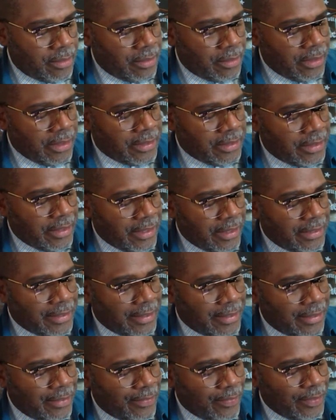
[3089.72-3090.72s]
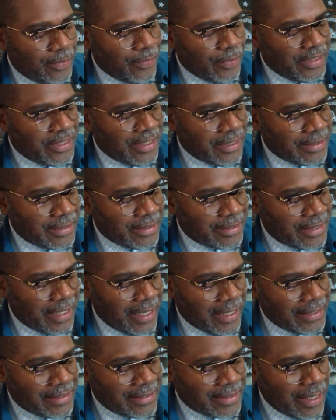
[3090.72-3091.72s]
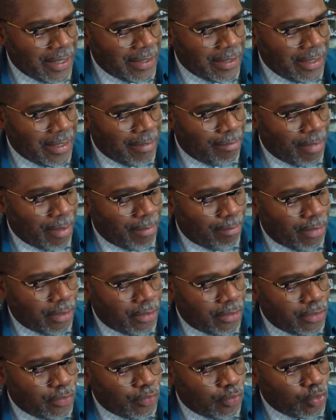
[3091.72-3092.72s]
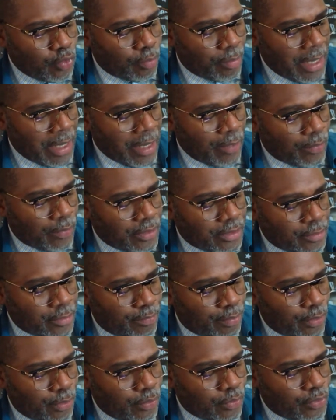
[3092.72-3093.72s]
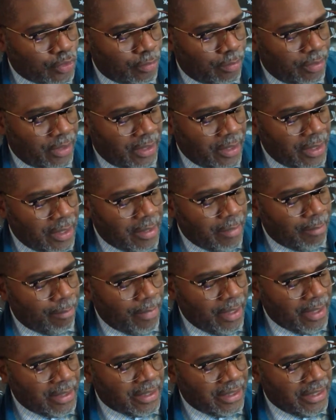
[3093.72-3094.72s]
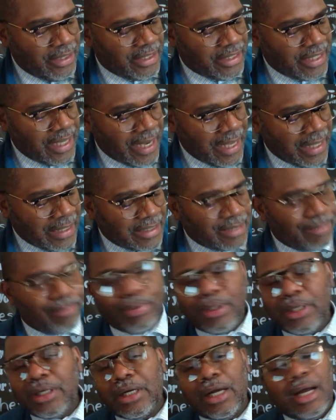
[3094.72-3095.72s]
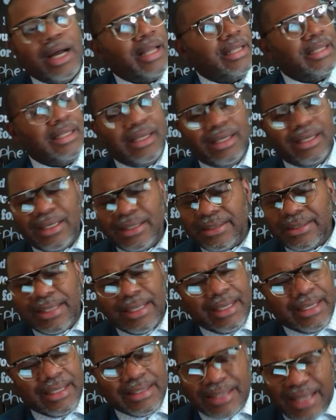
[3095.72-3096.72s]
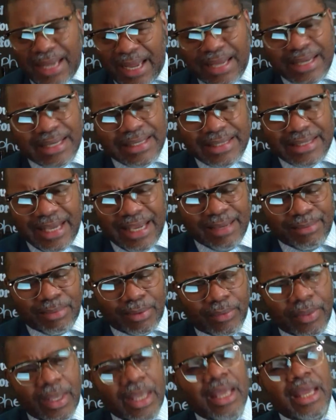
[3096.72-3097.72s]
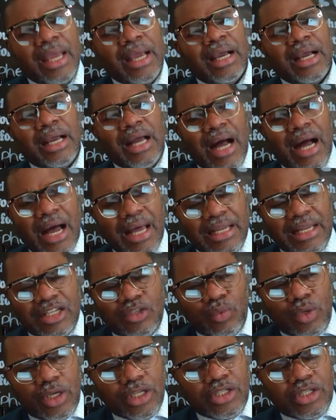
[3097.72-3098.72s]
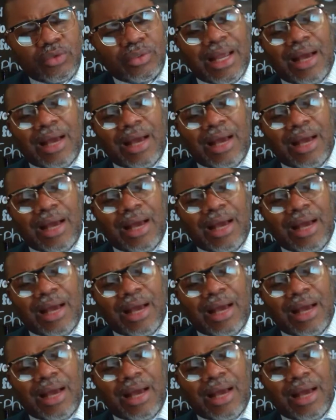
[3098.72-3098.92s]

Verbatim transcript: Listen, listen, what, what say, Sister Jackie? Started in my mother's womb. I was supposed to be mentally challenged, but God, look, see, because God is able. God is with you.